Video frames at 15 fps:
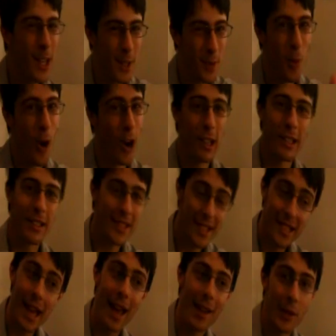is one
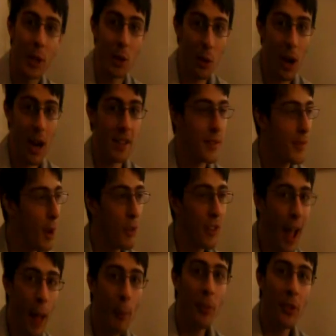saving grace, there is
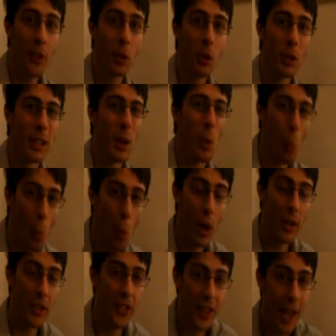absolutely
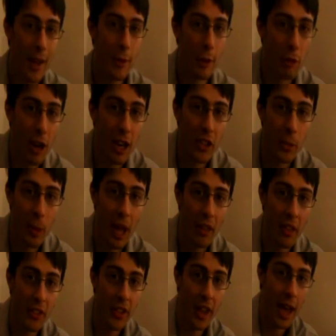one saving grace about
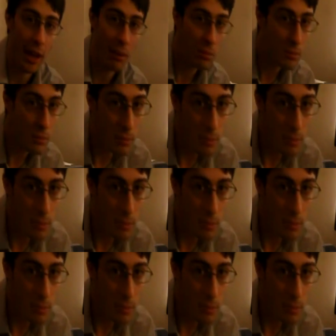this game.